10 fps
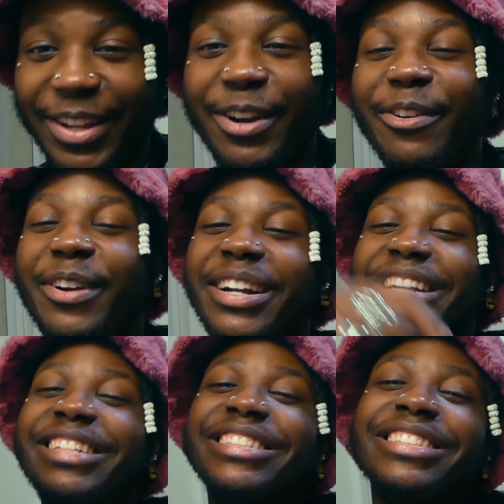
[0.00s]
You
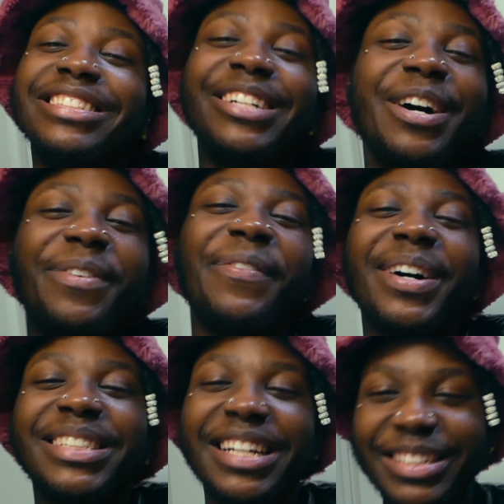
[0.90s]
already no, I'm gonna
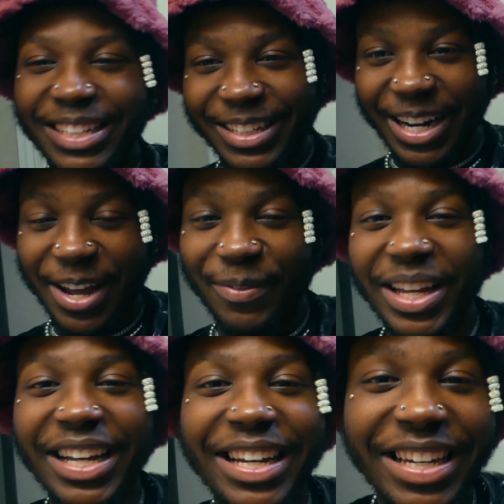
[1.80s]
post that on the gram.
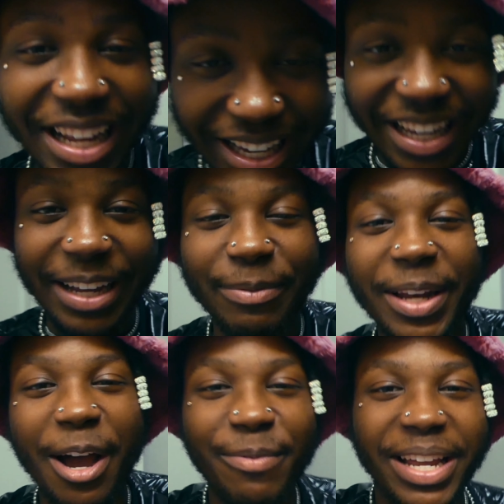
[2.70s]
Yeah, dig. But
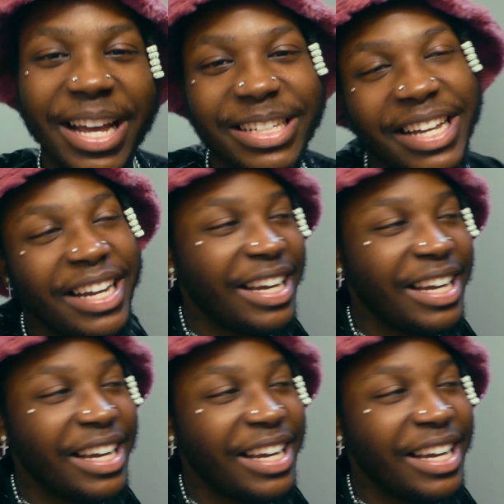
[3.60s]
nah, man, that's